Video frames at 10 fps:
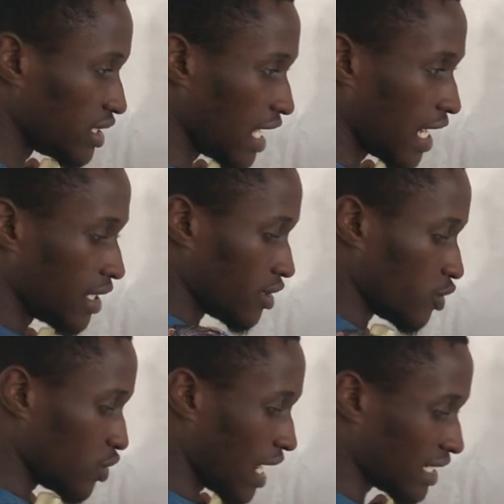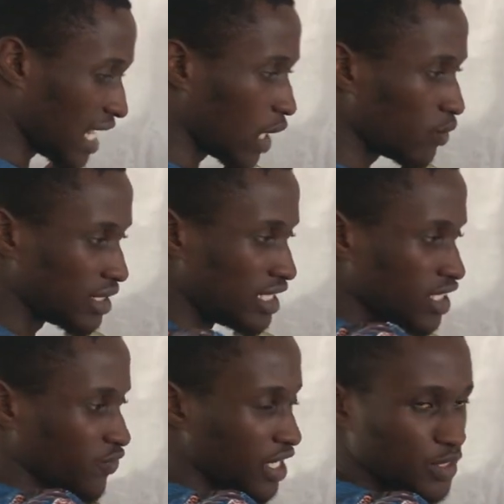Then we are done with
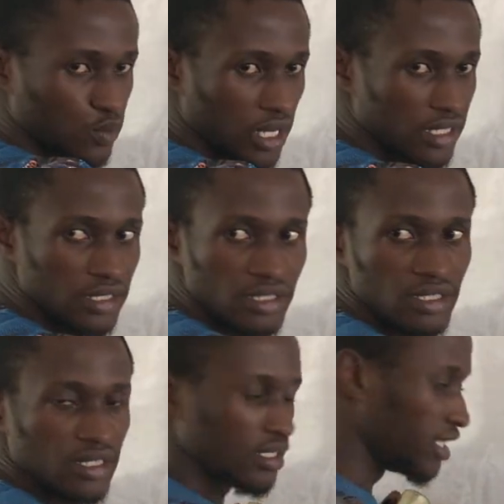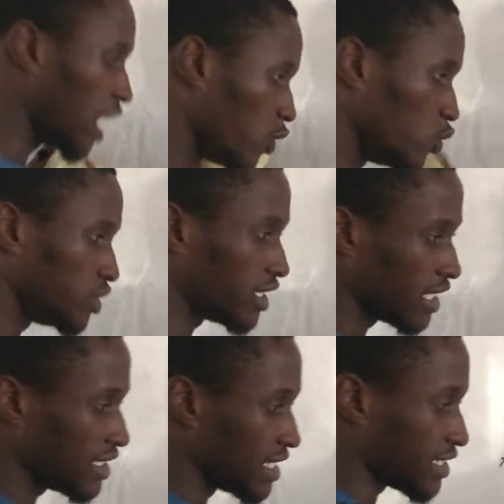this first one. Then we
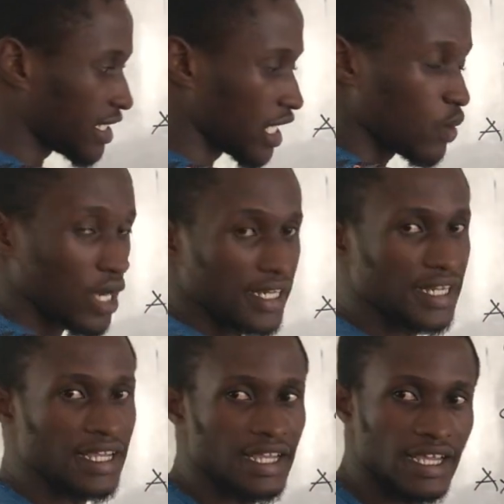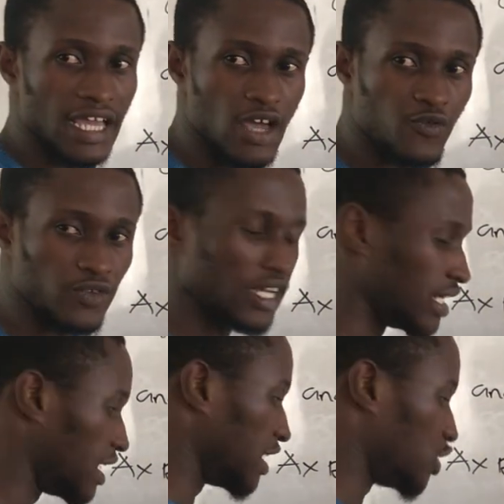take the second one, the F and
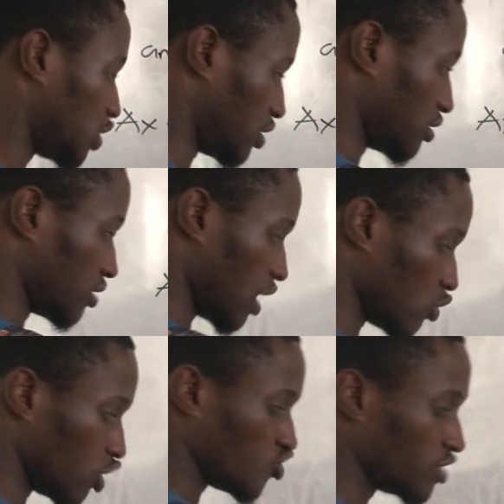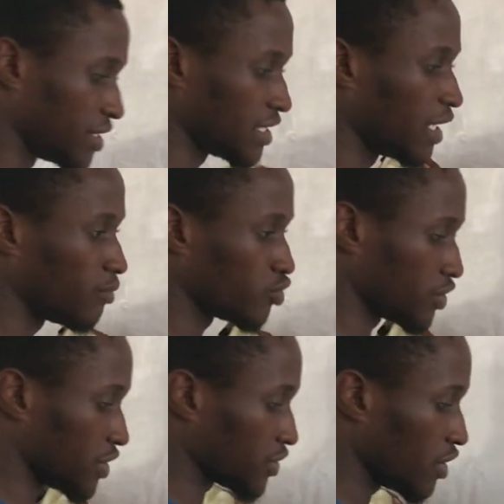the H, and go through the same
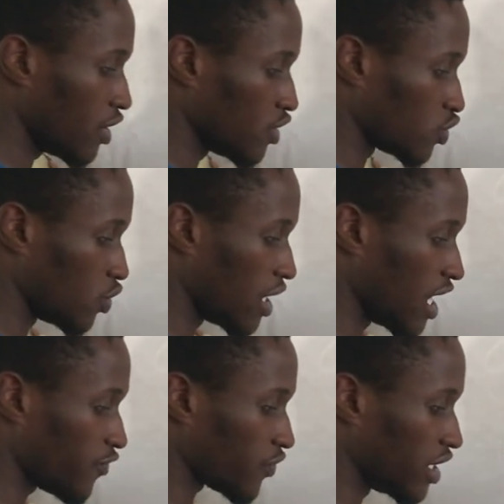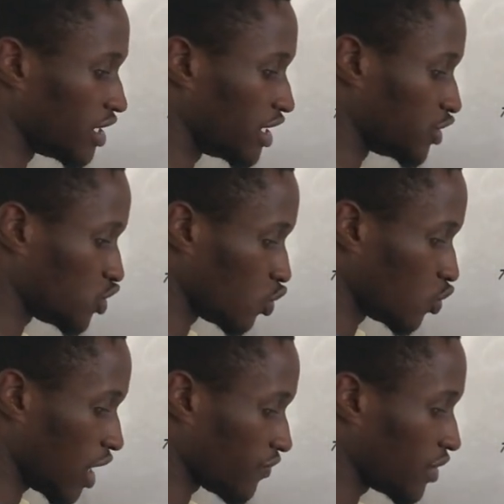process. So F and H, so
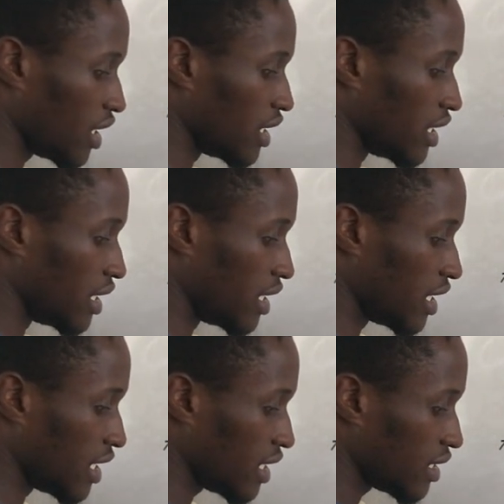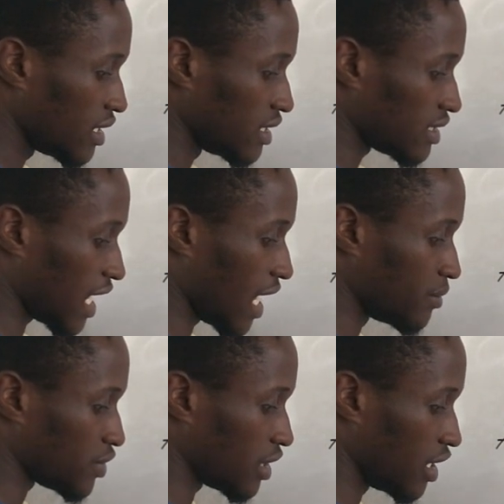we have A
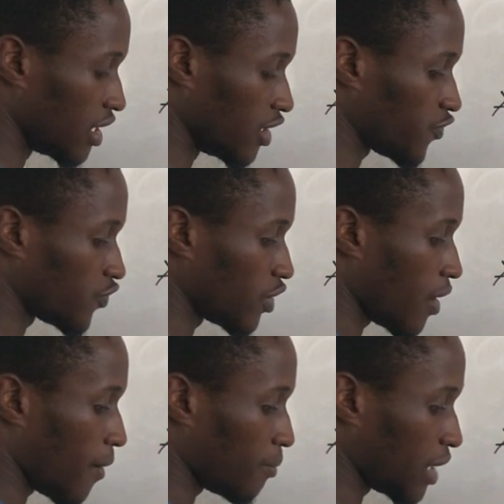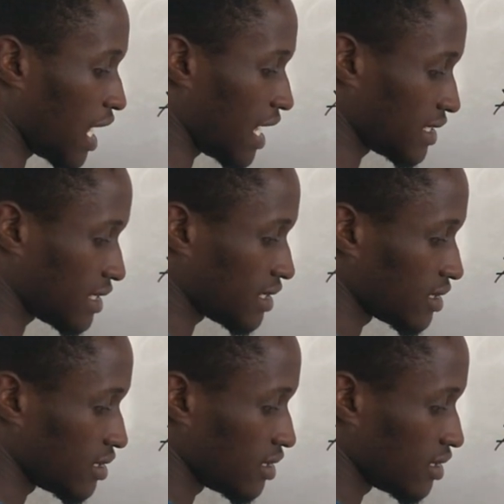times F plus